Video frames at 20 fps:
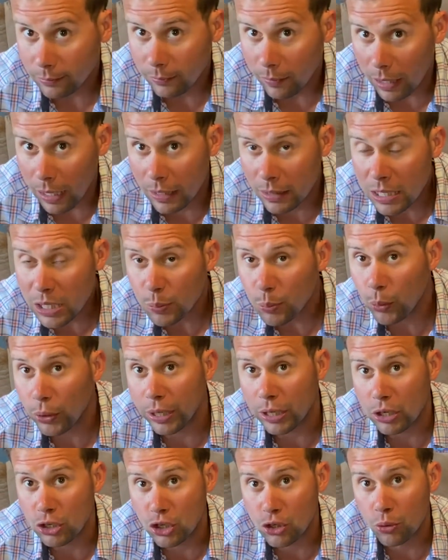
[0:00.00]
at this
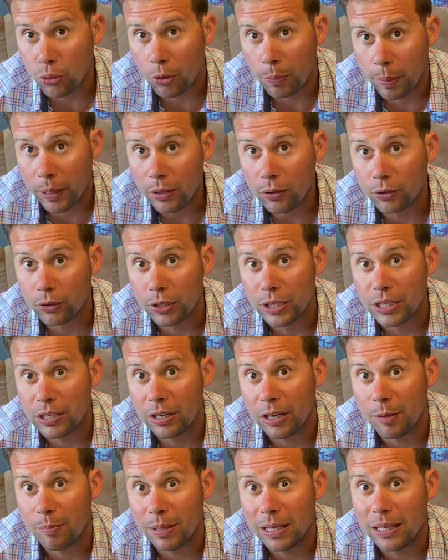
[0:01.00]
point, a shorter barrel is
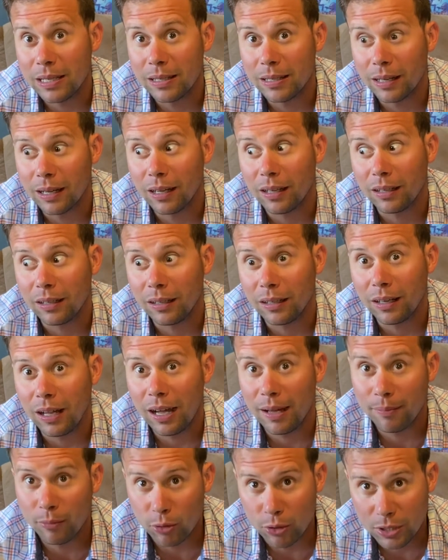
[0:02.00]
going to be a
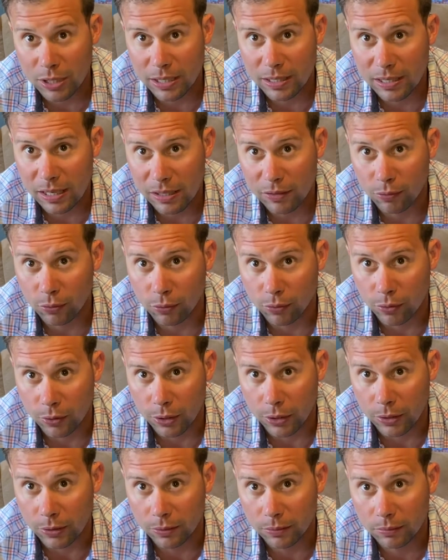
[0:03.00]
lot more successful for
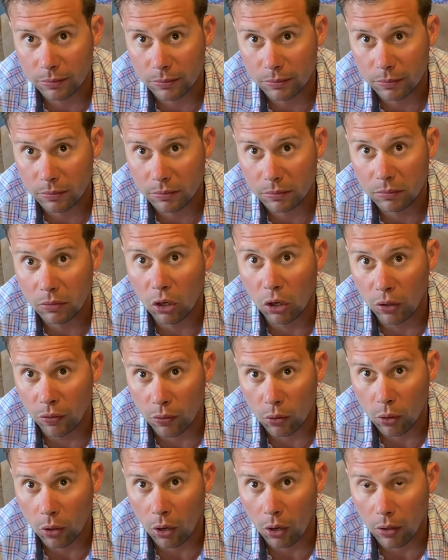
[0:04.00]
you
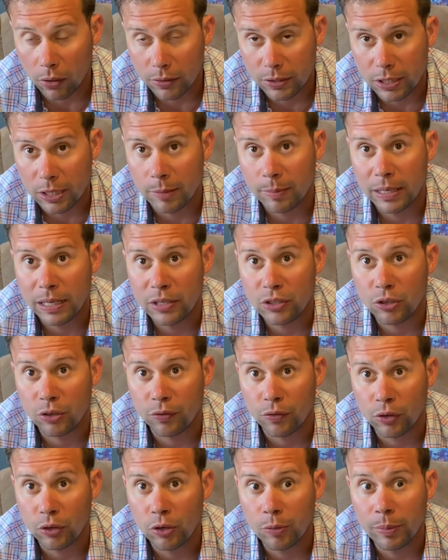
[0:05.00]
overall. It's going to be easier
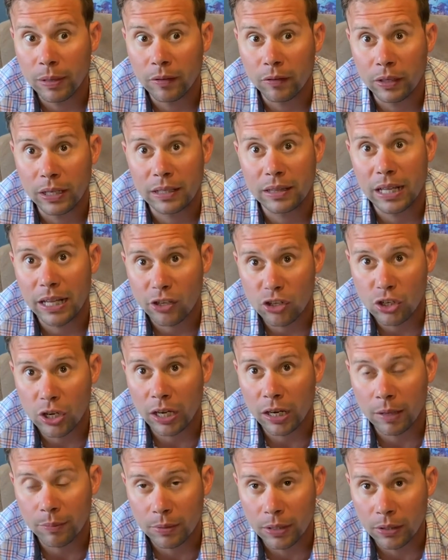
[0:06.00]
for you to be able to get that
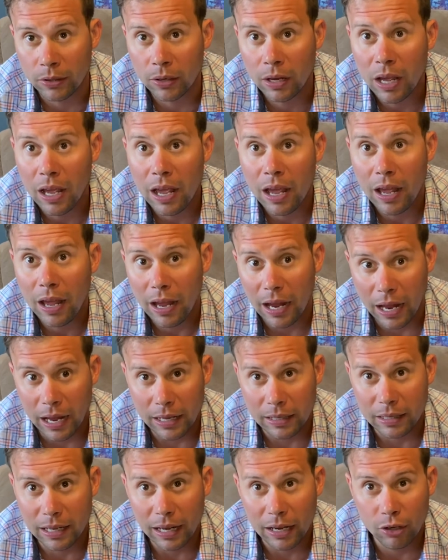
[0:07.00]
shot up there
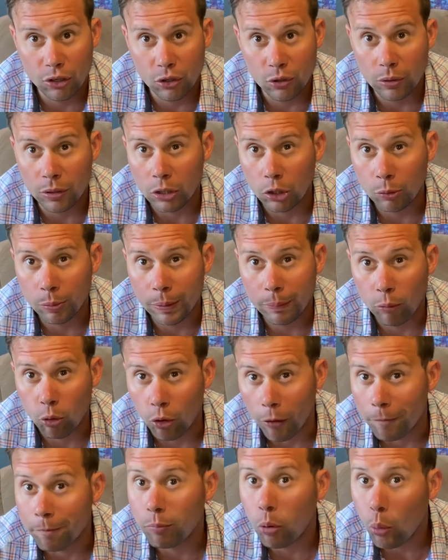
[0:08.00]
and kind of do a little bit
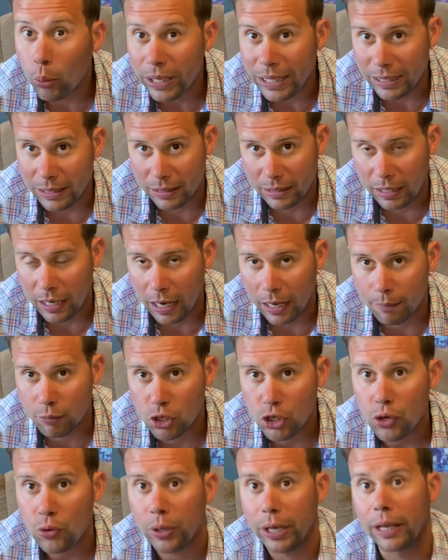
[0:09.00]
more point type
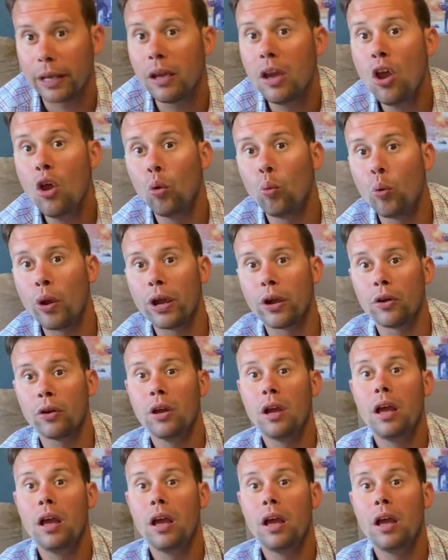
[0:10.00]
shooting where